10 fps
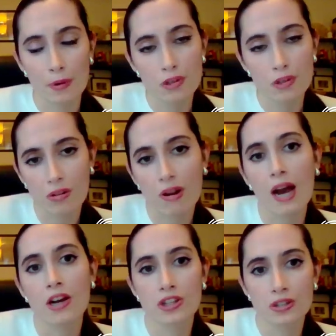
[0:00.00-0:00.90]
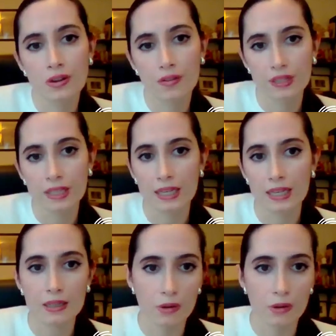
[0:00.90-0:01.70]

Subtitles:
approach and reaction of the